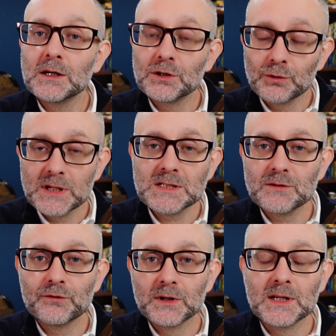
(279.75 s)
The
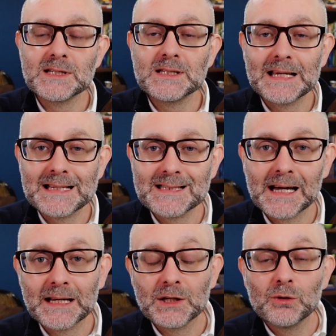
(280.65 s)
reason for this is
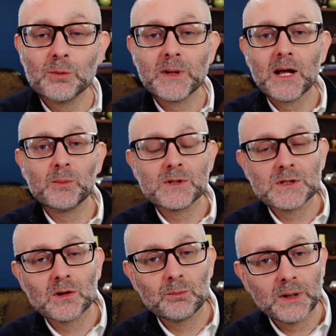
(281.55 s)
that you'll be able
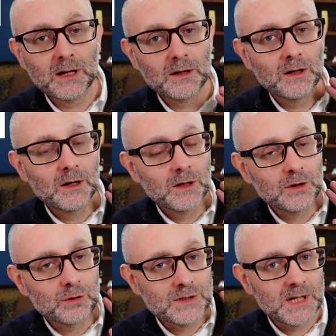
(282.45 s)
to compare
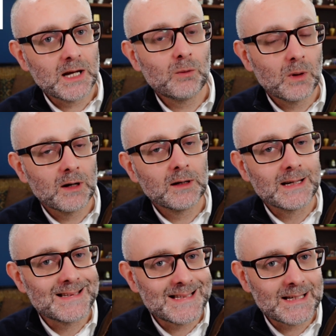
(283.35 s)
your day 1
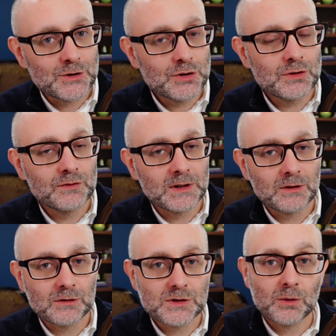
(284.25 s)
and day 2
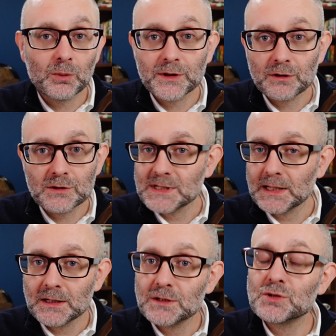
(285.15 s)
videos with your
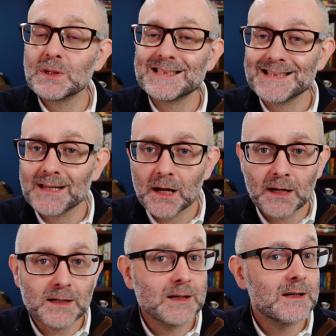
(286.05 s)
day
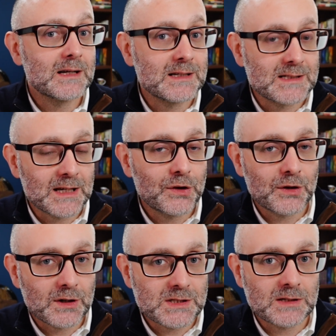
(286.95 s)
29 and day
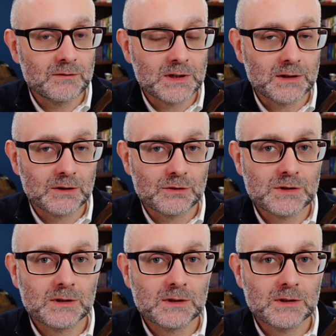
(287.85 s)
30 videos.